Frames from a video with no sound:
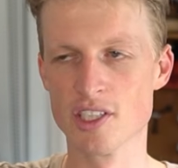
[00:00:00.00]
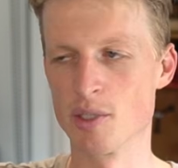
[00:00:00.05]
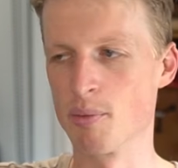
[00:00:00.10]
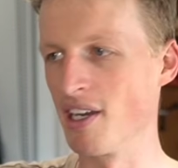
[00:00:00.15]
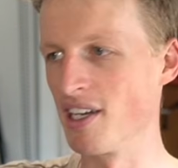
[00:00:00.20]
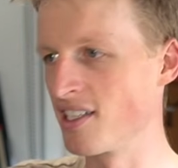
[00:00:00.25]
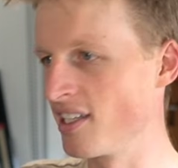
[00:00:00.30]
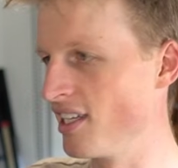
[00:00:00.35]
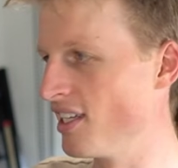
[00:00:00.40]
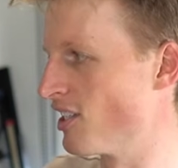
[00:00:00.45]

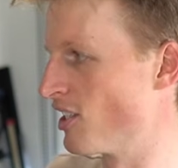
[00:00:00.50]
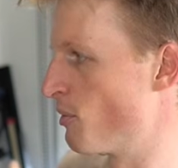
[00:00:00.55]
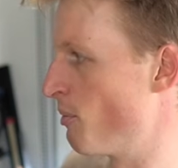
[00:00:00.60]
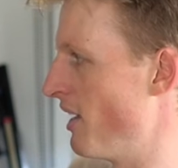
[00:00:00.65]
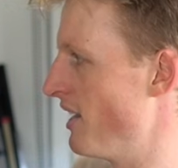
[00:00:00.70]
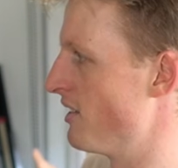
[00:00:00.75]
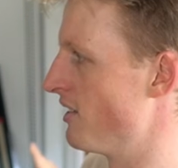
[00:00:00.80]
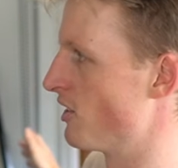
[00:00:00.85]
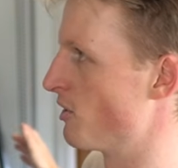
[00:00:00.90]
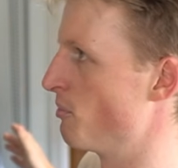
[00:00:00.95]
Especially in a
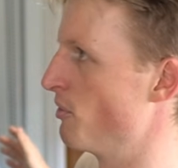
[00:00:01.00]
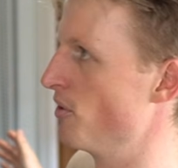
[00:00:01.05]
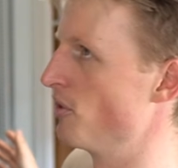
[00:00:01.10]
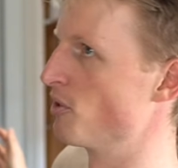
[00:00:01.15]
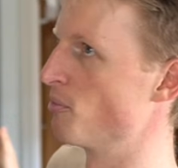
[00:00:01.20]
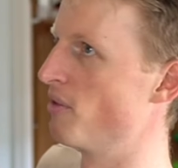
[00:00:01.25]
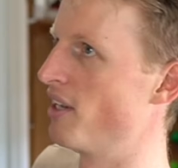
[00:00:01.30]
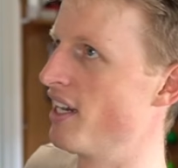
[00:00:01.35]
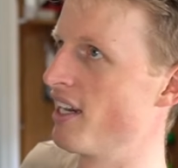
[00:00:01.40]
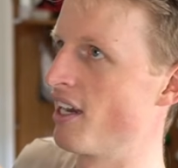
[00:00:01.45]
space as small
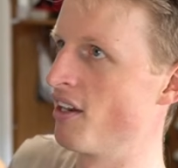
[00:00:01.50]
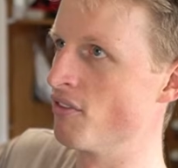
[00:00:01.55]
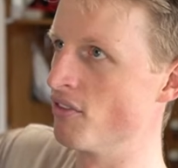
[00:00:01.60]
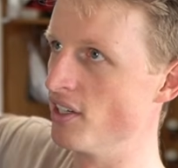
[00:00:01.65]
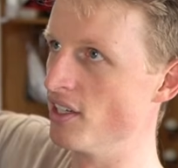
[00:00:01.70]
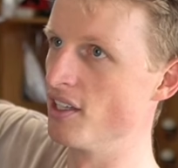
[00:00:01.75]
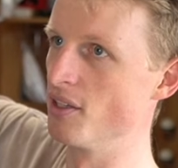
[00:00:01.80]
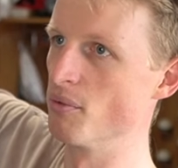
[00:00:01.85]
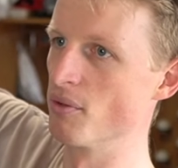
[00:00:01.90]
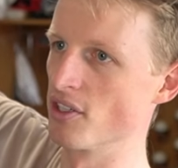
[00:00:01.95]
as mine, I
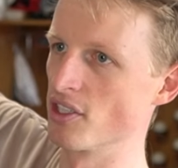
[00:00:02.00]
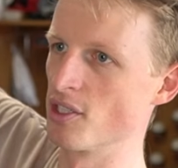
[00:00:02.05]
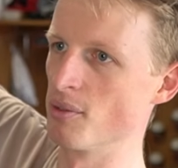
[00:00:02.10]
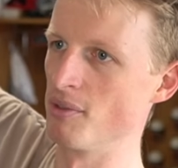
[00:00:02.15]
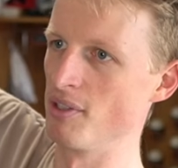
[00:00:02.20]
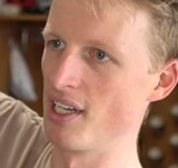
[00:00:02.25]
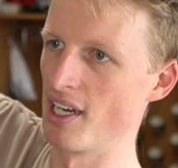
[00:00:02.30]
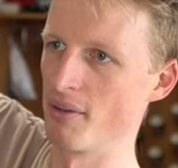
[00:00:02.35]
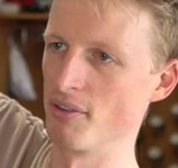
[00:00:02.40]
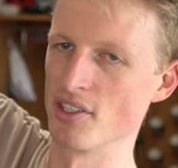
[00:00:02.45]
really want to
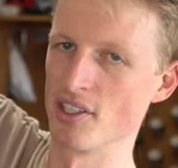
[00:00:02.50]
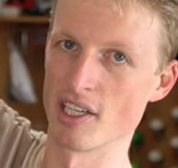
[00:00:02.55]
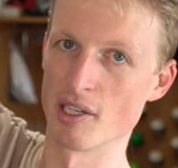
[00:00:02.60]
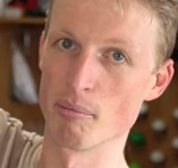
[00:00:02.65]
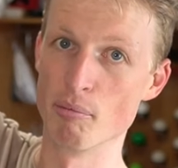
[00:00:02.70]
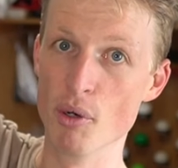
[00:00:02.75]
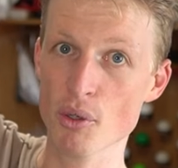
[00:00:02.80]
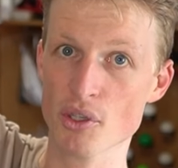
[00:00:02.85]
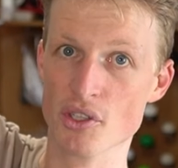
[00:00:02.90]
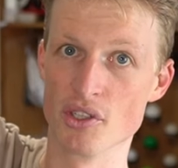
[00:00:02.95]
be able to
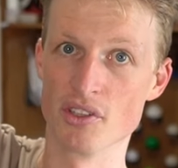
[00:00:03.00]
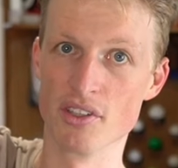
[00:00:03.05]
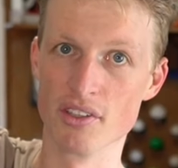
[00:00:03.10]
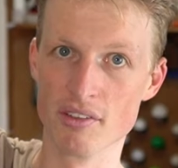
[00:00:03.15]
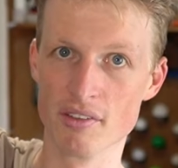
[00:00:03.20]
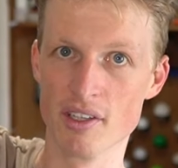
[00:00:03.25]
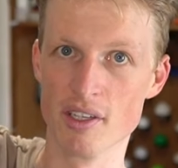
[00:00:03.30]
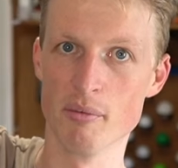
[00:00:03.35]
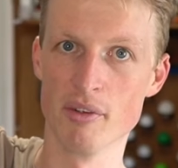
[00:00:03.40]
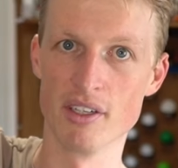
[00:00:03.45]
like push the
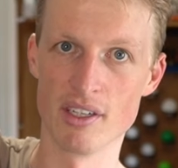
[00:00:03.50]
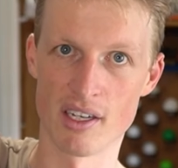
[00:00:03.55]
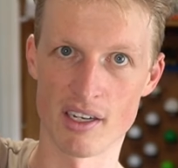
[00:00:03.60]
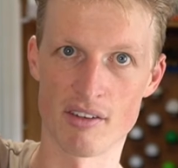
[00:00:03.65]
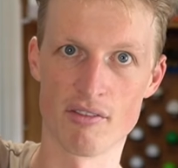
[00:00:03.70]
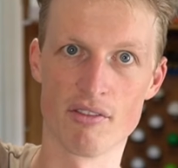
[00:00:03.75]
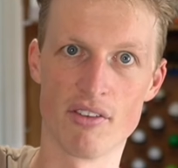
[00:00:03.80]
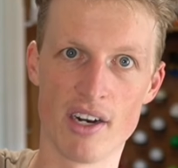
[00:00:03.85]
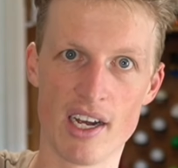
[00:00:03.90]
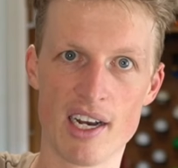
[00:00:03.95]
limit like
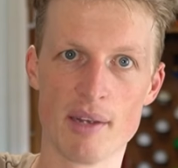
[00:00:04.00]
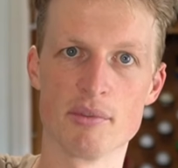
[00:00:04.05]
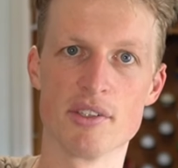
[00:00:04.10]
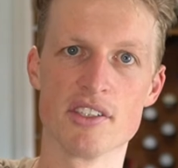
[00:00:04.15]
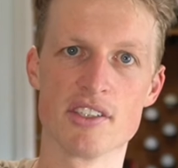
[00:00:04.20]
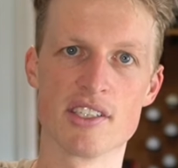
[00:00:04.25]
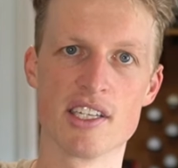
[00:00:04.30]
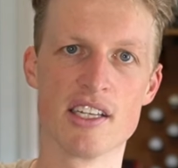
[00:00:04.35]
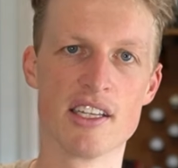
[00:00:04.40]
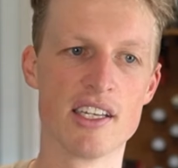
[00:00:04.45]
right up to
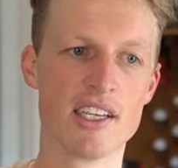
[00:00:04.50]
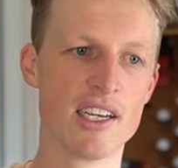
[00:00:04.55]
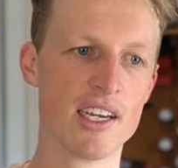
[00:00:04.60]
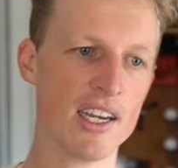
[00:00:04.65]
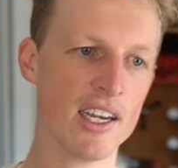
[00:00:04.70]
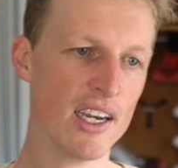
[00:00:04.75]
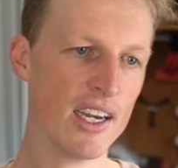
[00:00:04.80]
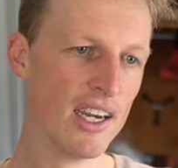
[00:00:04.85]
the ceiling,